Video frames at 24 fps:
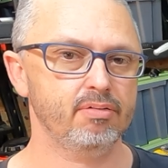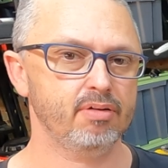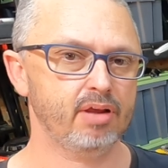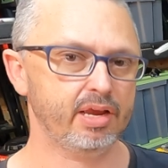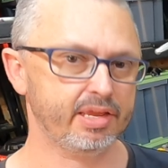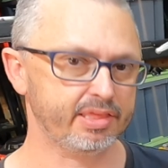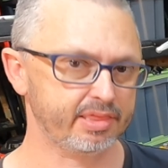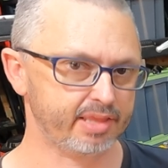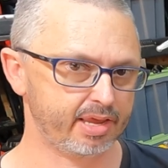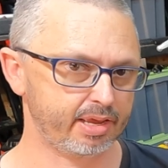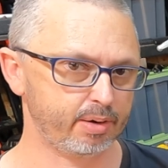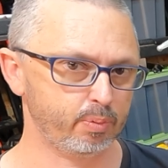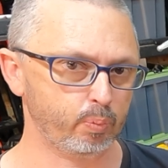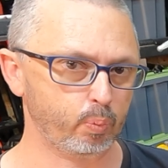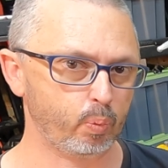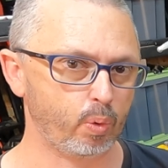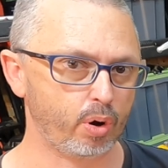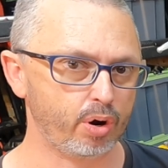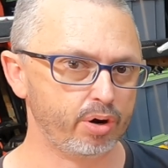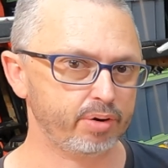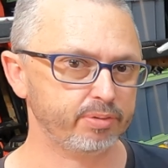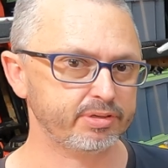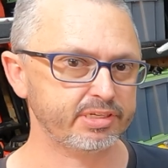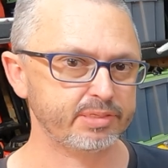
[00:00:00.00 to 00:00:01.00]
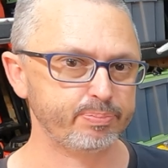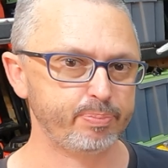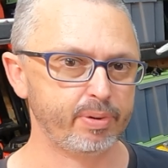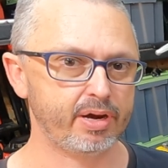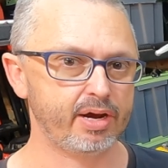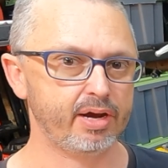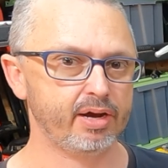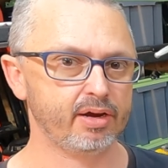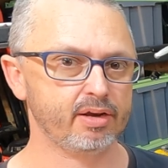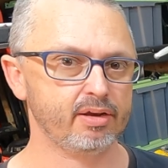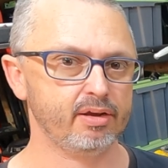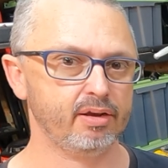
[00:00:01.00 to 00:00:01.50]
and then won't
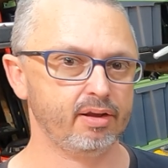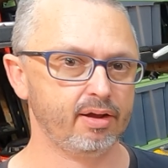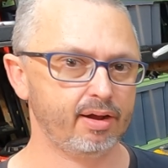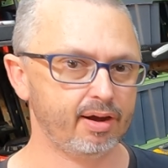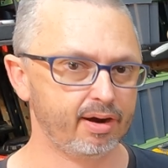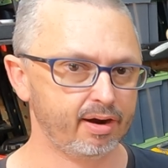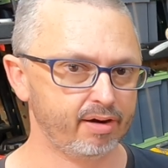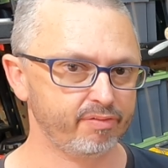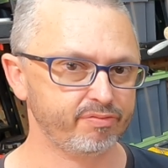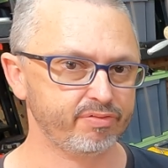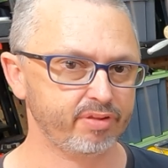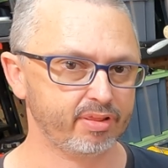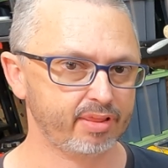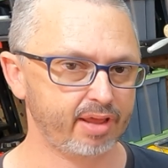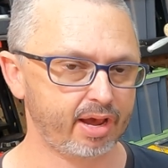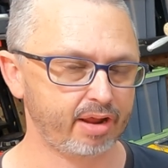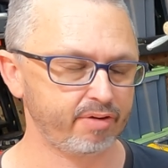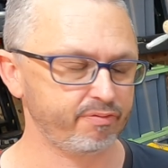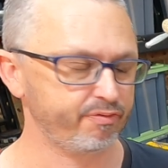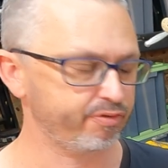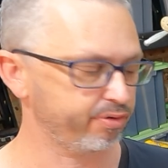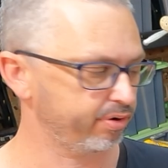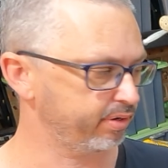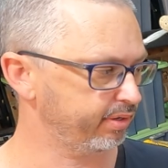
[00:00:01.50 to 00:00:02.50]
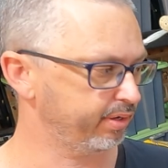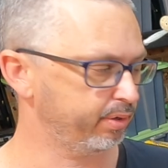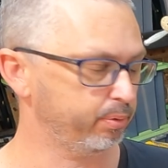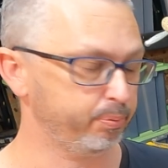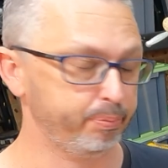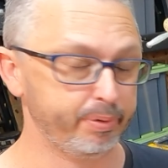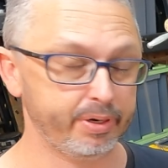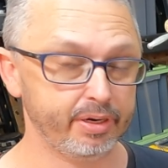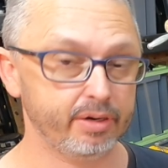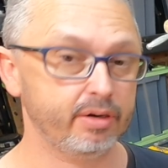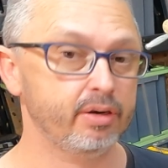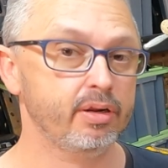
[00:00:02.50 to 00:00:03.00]
spark after that for a little
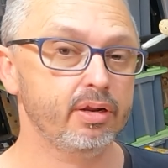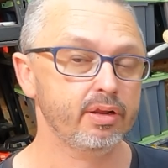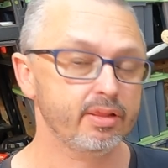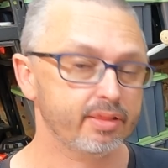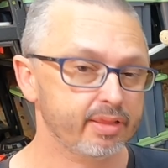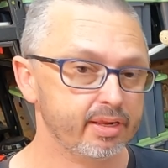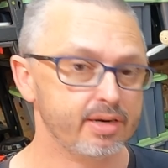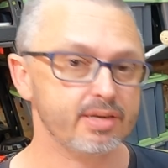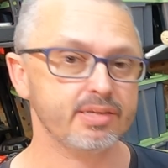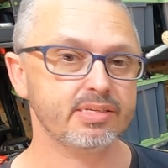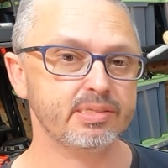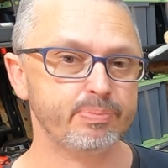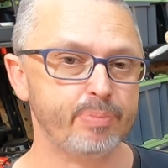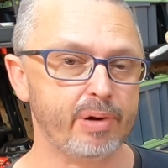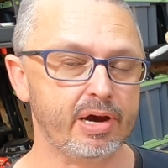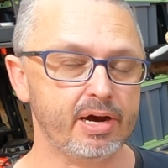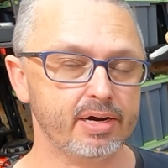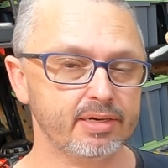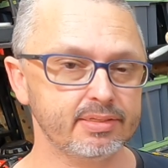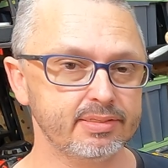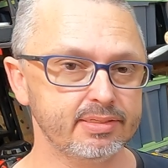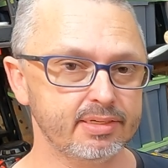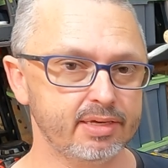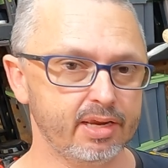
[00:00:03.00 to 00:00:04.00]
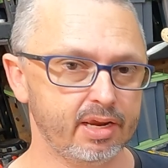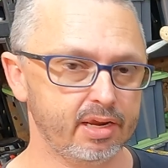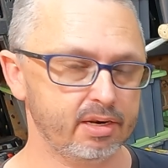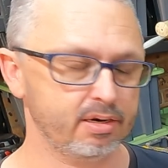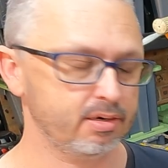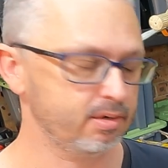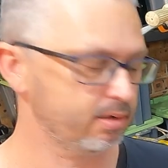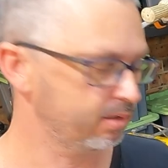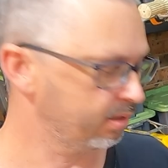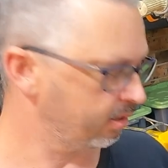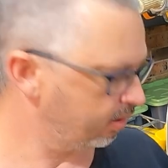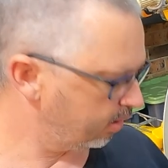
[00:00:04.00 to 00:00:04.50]
bit. Then it sparks again.
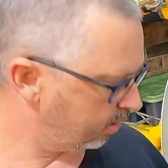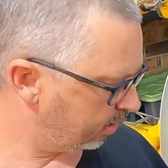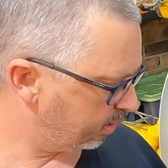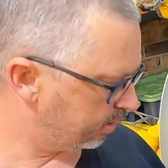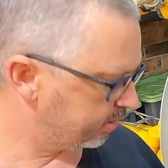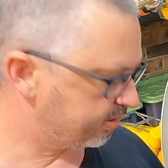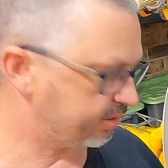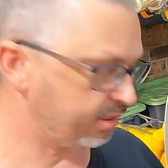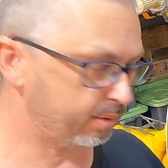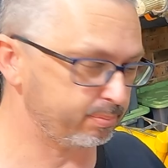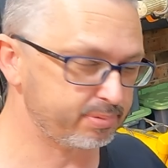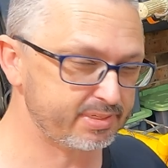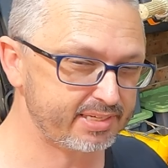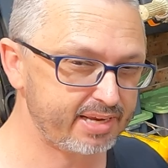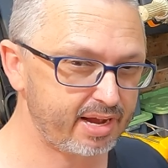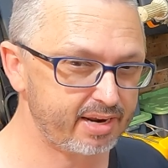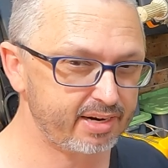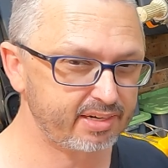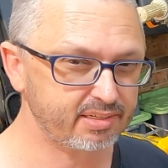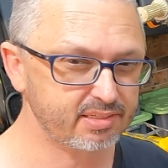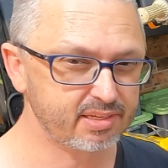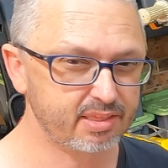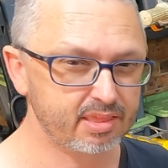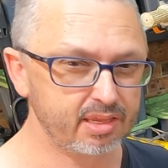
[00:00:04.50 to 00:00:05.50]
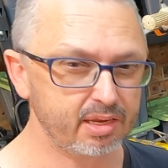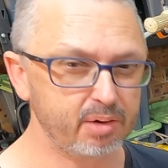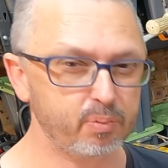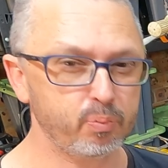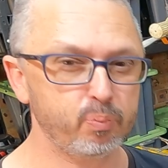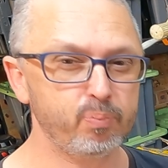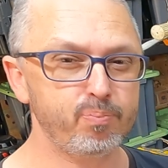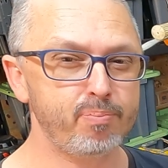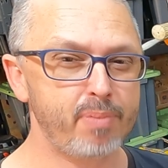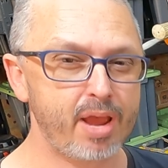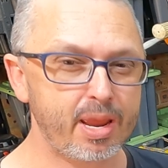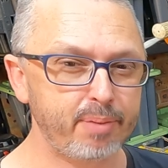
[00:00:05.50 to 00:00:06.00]
So I'm starting to think
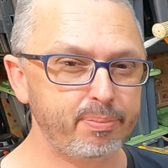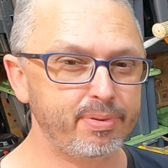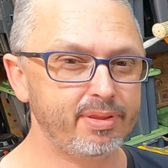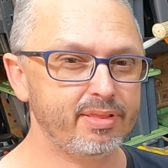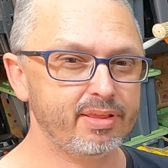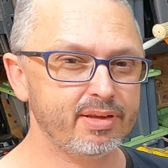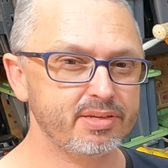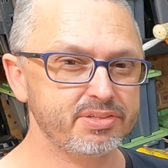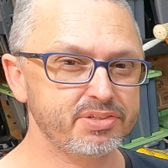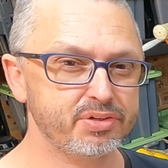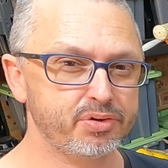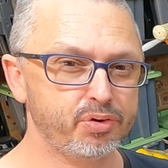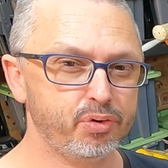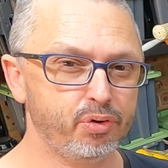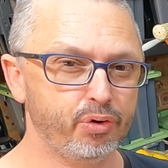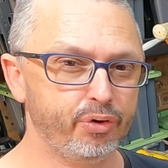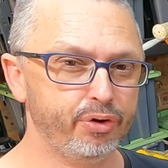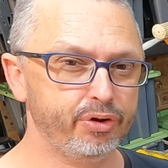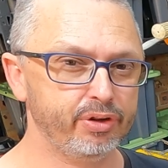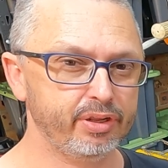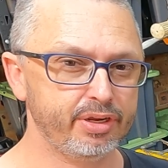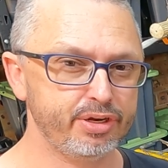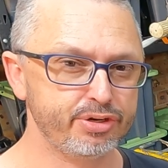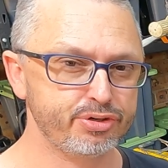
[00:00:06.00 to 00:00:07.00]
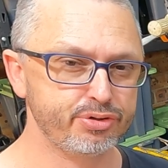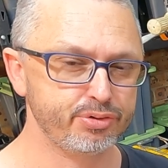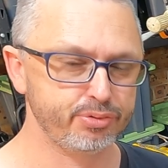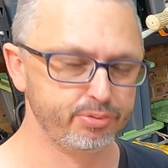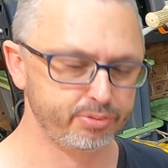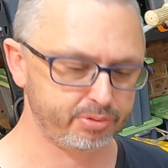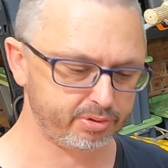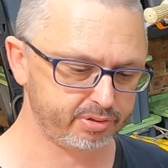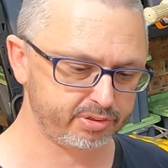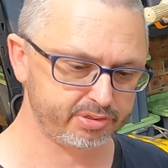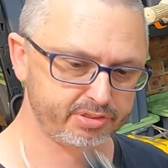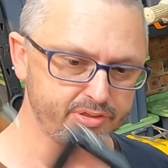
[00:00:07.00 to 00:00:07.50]
maybe there's a coil
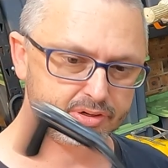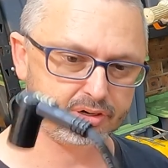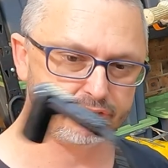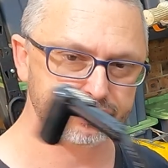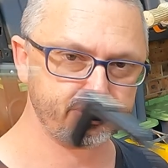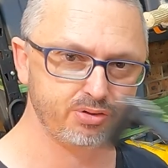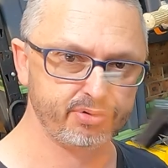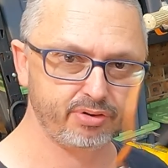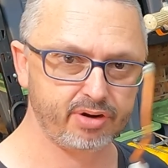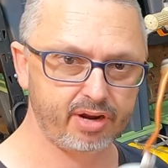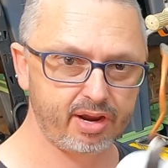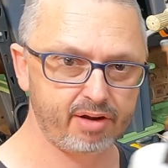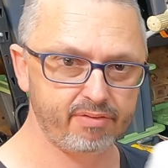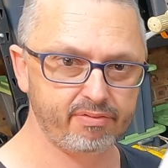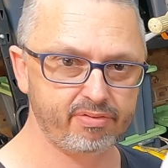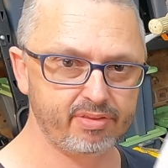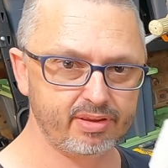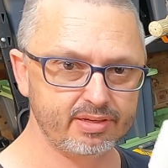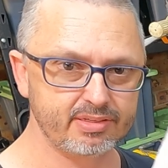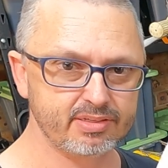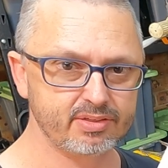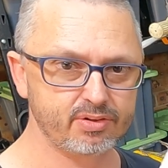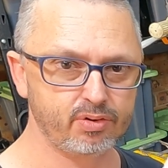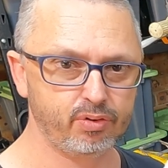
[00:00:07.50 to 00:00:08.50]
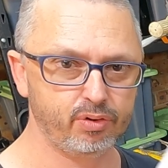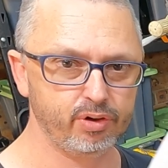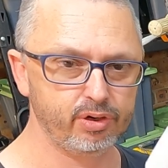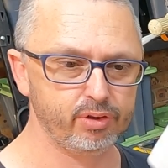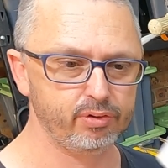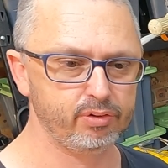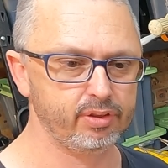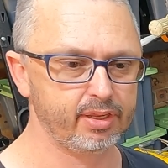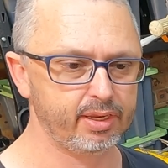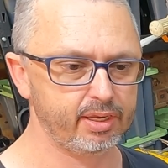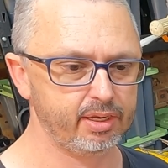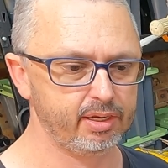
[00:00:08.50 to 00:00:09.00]
issue. So I do have this
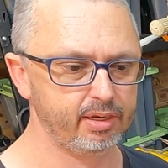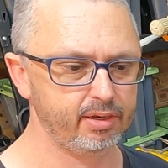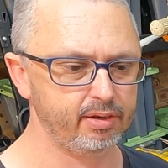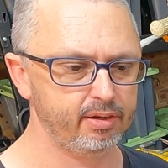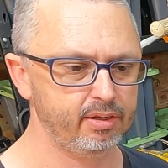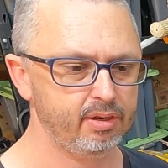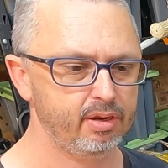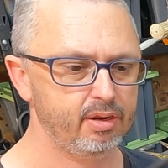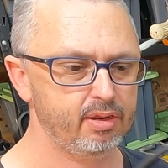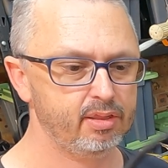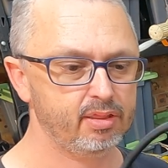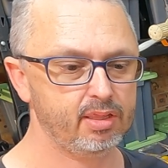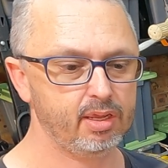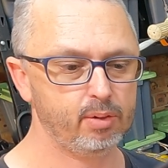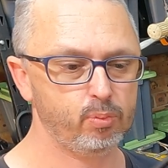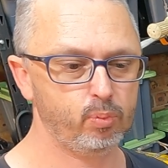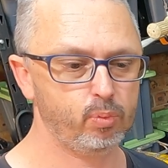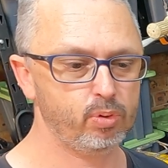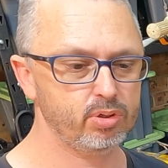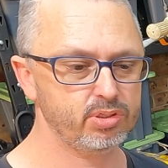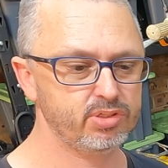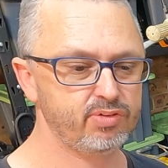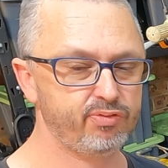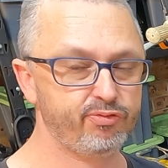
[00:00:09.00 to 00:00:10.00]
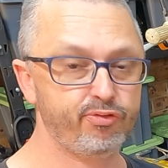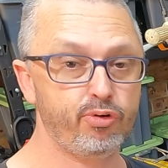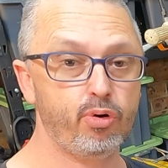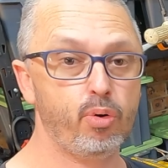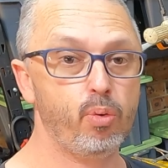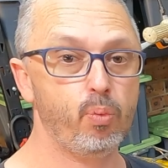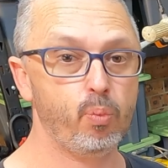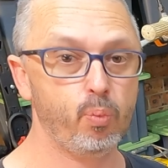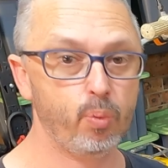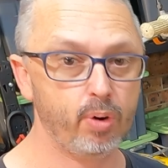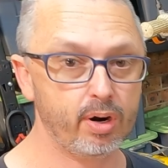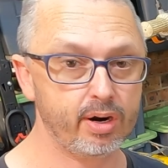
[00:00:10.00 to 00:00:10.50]
coil here that was
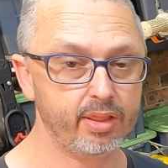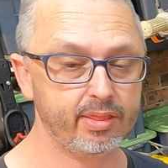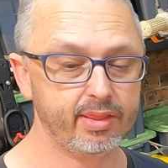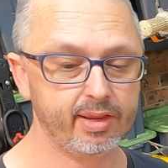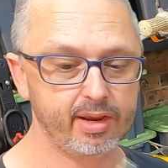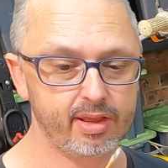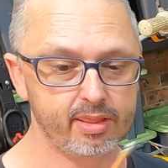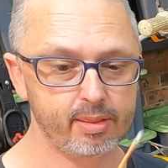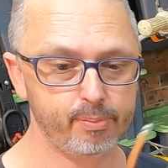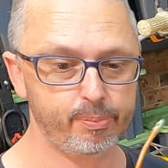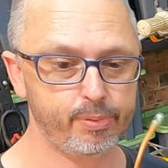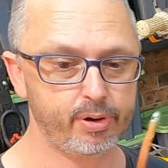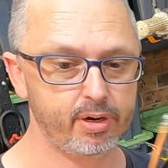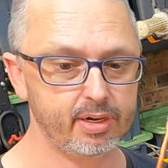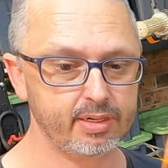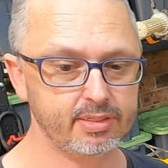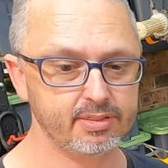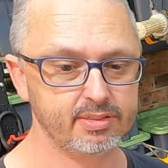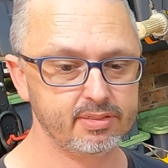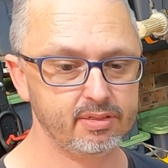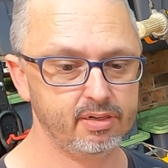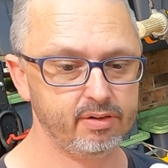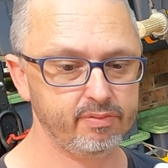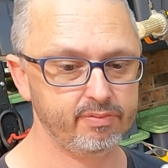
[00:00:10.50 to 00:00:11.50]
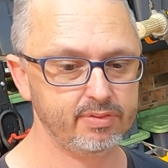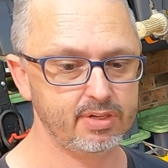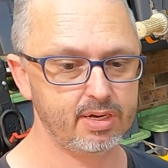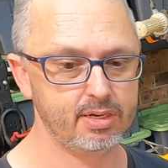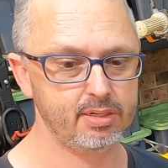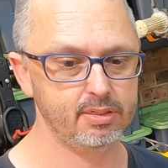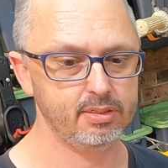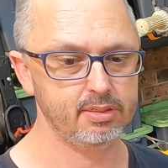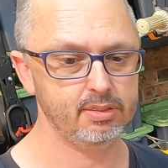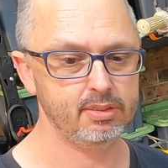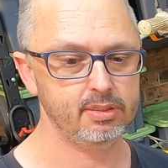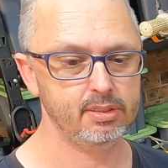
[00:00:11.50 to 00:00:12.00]
for one of the other bikes that I've
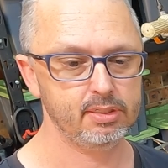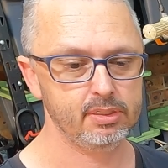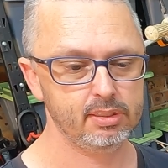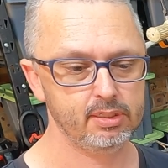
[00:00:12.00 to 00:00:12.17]
done.